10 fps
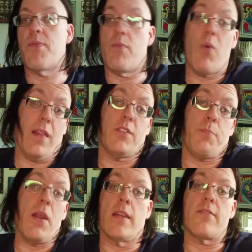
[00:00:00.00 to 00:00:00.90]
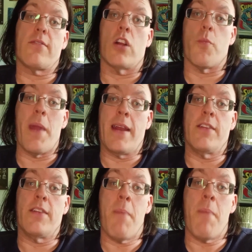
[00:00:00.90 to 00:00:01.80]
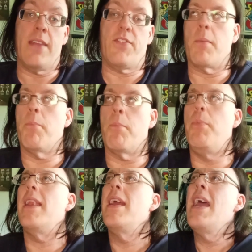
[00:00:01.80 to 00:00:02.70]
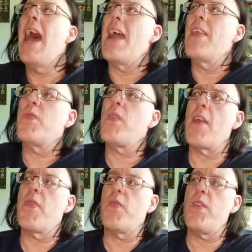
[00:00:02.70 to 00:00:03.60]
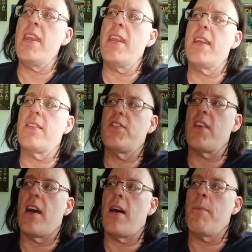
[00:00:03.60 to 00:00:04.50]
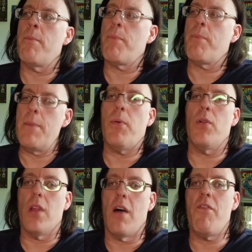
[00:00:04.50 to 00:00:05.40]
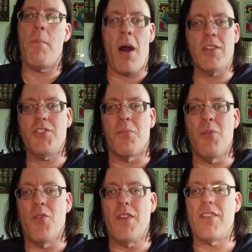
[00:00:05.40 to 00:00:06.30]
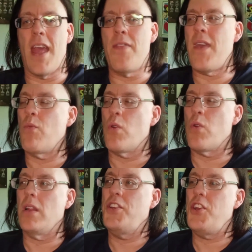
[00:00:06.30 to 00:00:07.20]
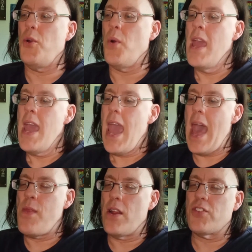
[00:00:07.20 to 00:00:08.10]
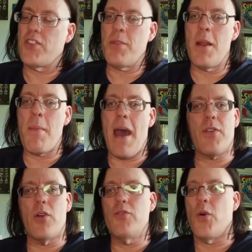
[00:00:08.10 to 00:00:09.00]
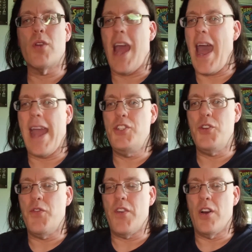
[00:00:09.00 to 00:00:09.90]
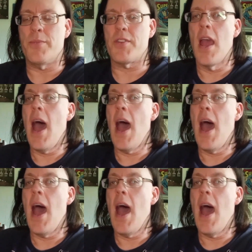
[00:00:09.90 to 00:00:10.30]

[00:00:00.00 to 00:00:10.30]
Well, let's be honest. Ultraman is amazing, but I think it's people love the monster movies, and they really do. And there's something about those old kaiju films.